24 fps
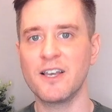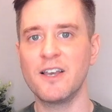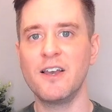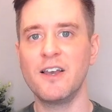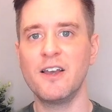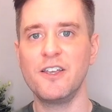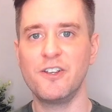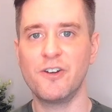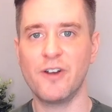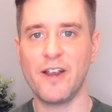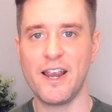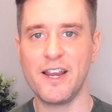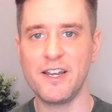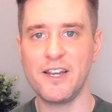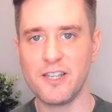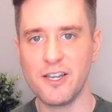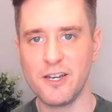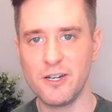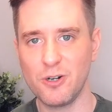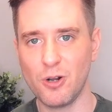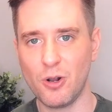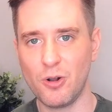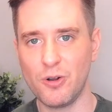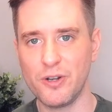your
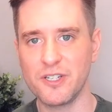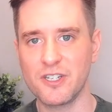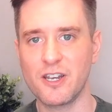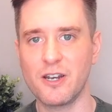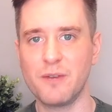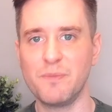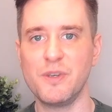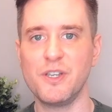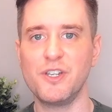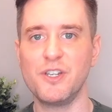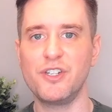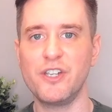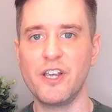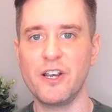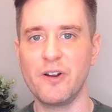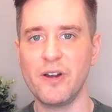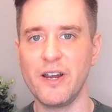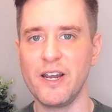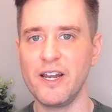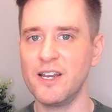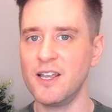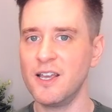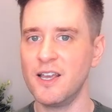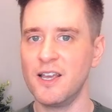18-year-old is going to be
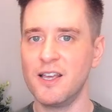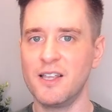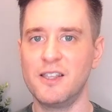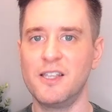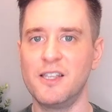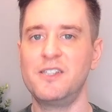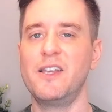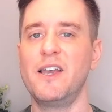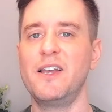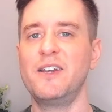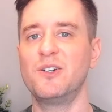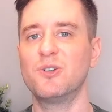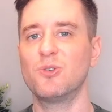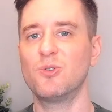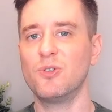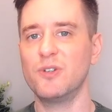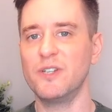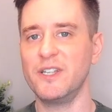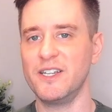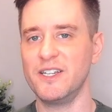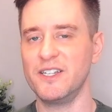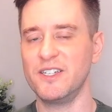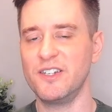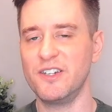sherried. The
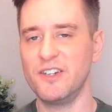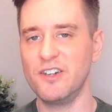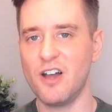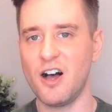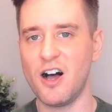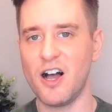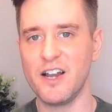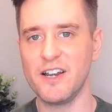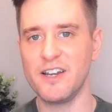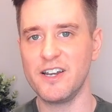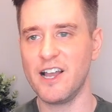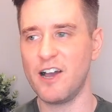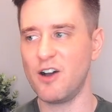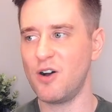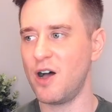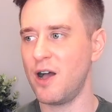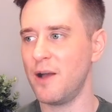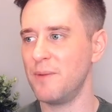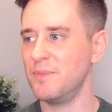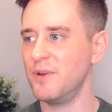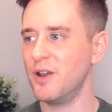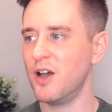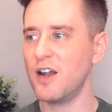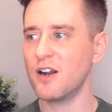10-year-old is not. Now,
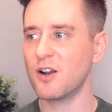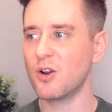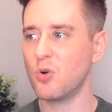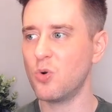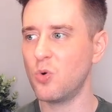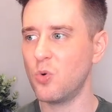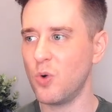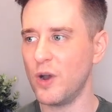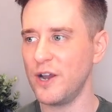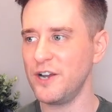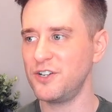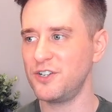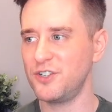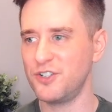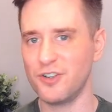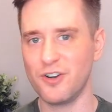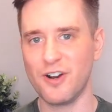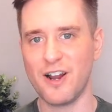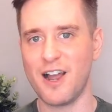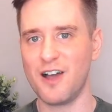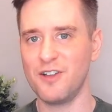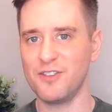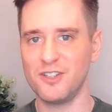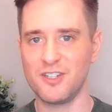I'm not quite
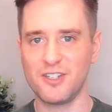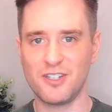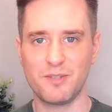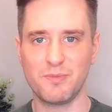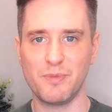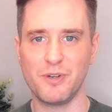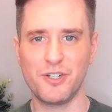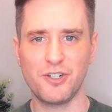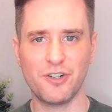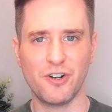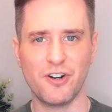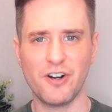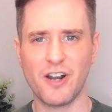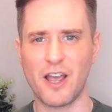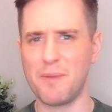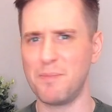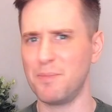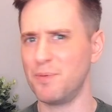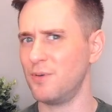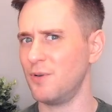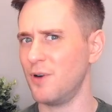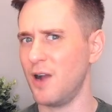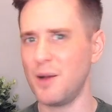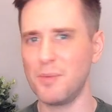sure how this is matured. I
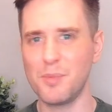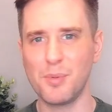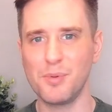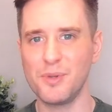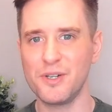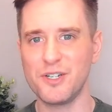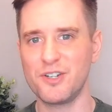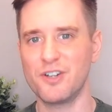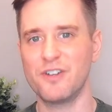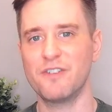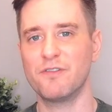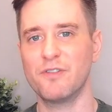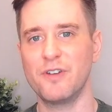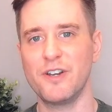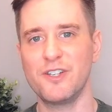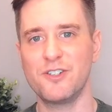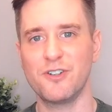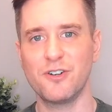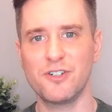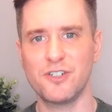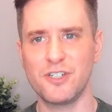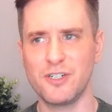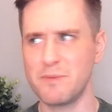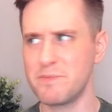probably should have
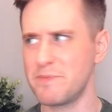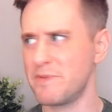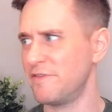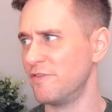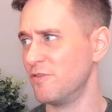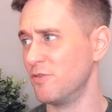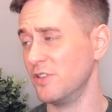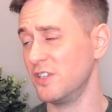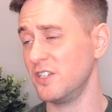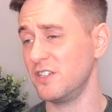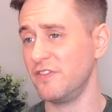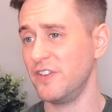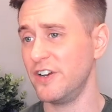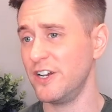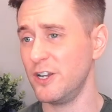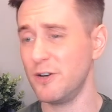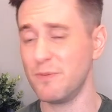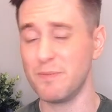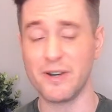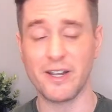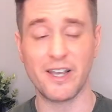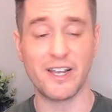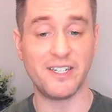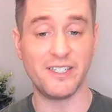researched it before this video,
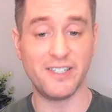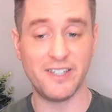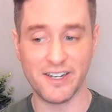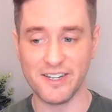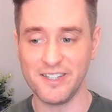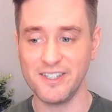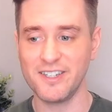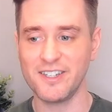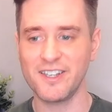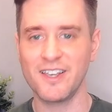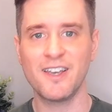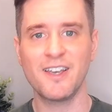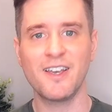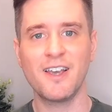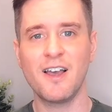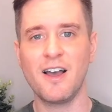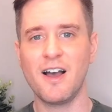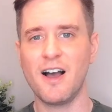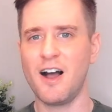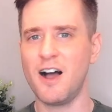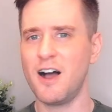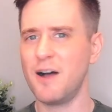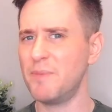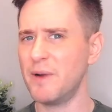but I didn't.
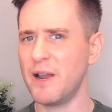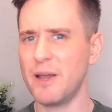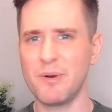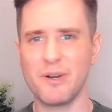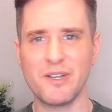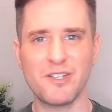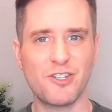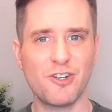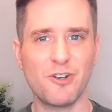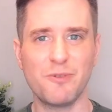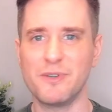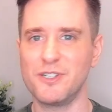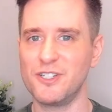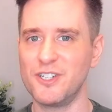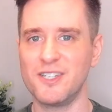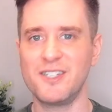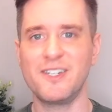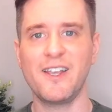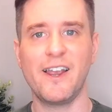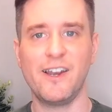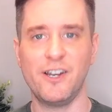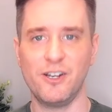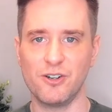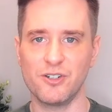Uh, but I would assume it's just
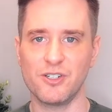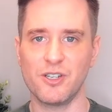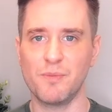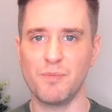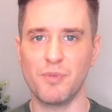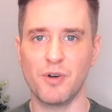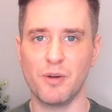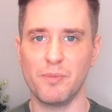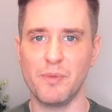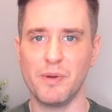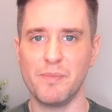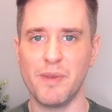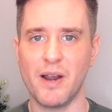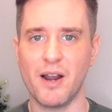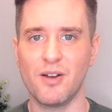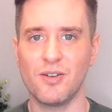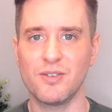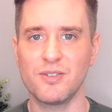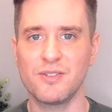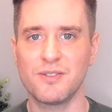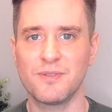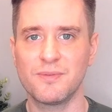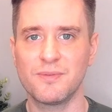10 years in bourbon barrels.